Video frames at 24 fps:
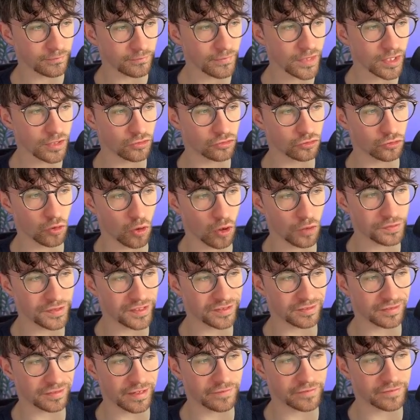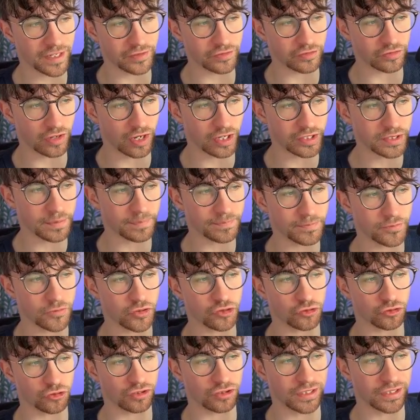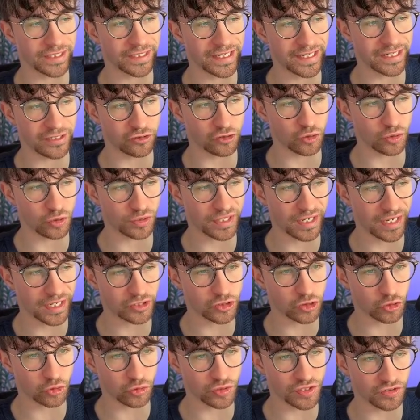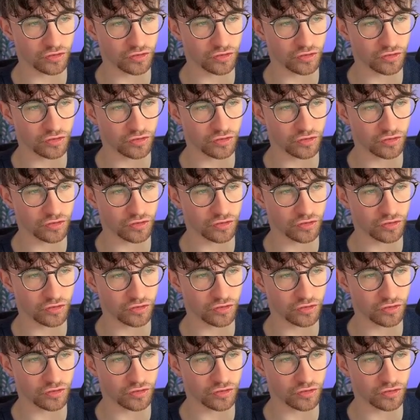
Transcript: So on this left-hand side, just click into categories